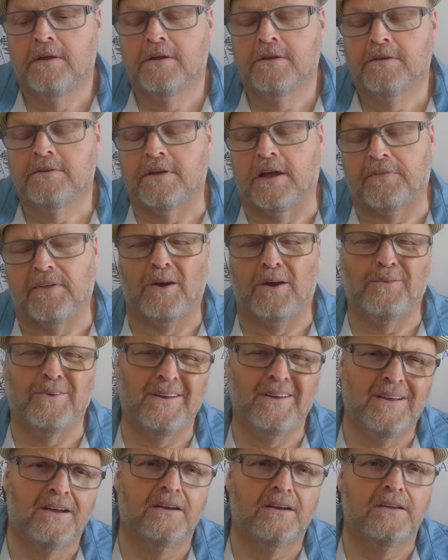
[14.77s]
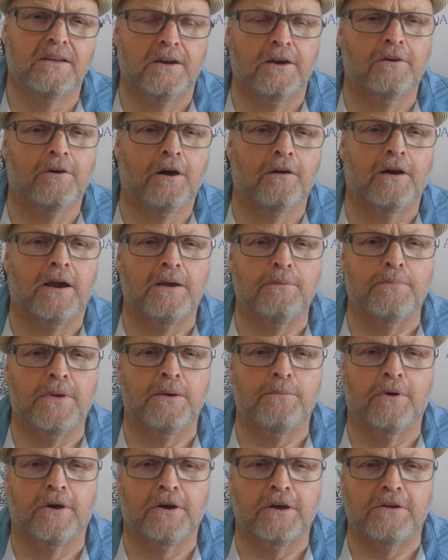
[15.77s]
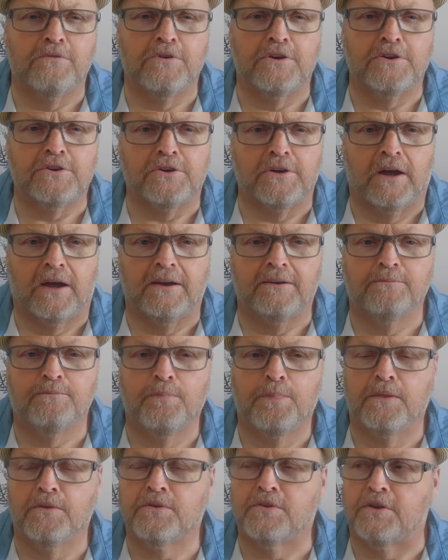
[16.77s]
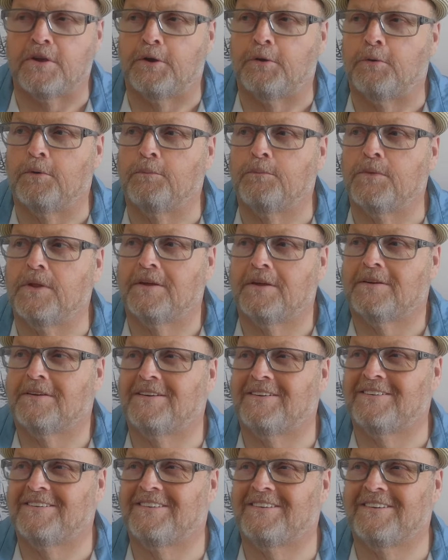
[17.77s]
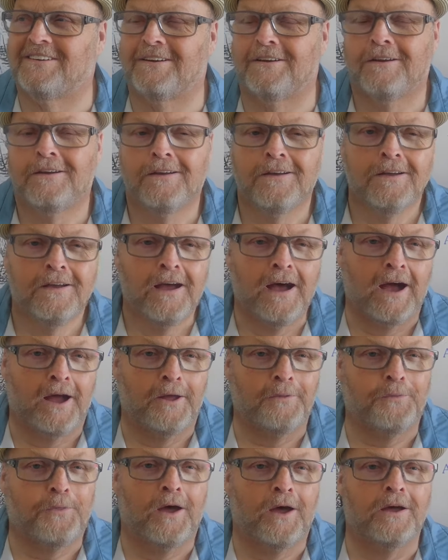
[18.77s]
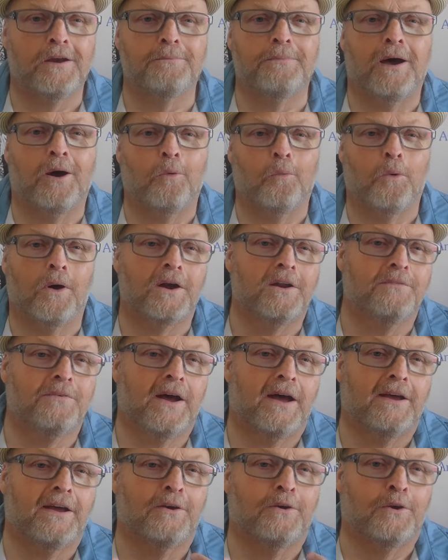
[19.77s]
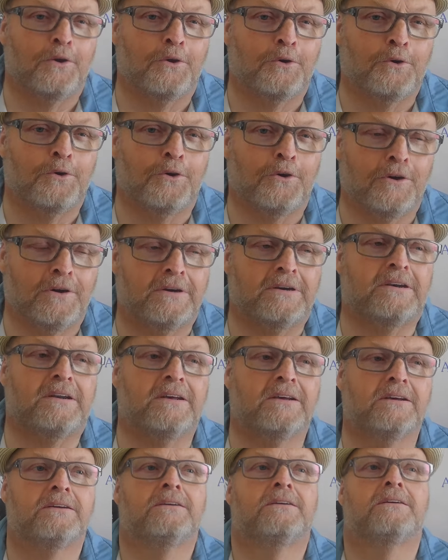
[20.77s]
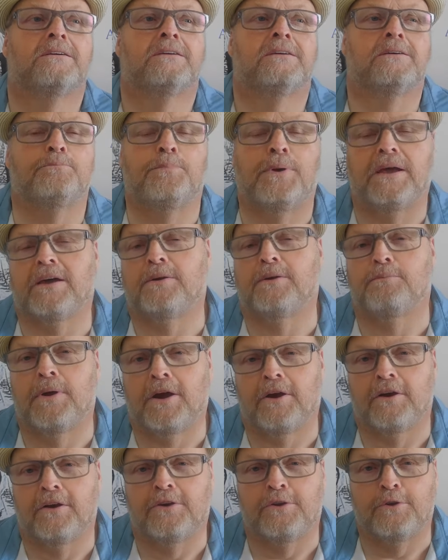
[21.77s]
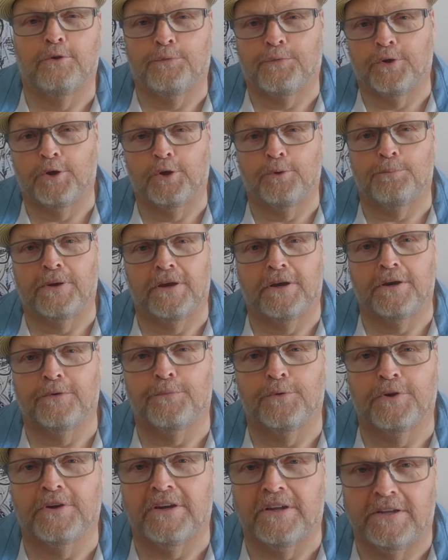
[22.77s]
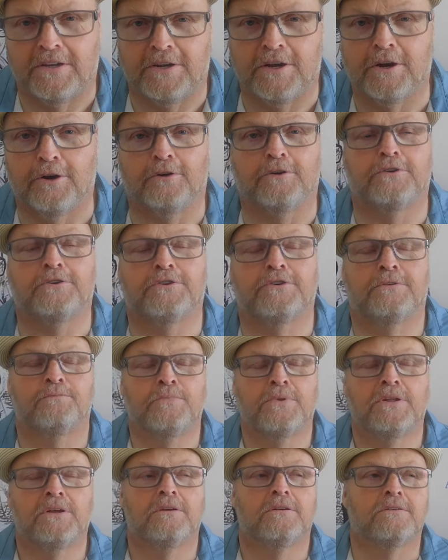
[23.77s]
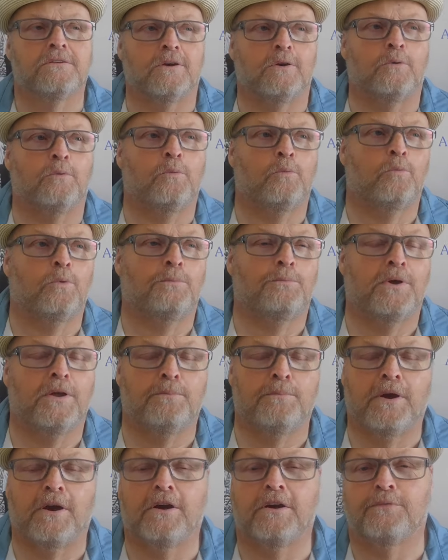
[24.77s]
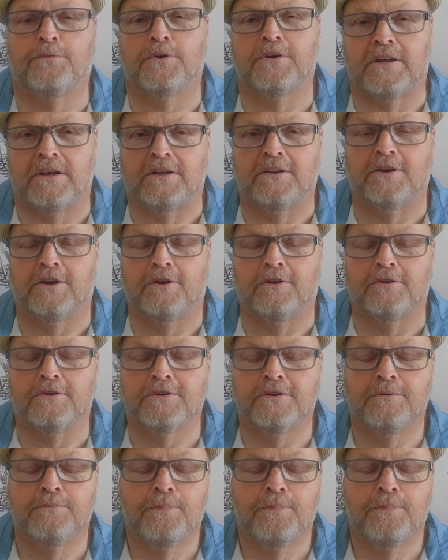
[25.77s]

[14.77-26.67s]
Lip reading: So I thought, well, you know, all right, maybe I'll give it a shot. So I thought about what have I learned being married to a Filipina for 10 years. So we've been married for 10 years.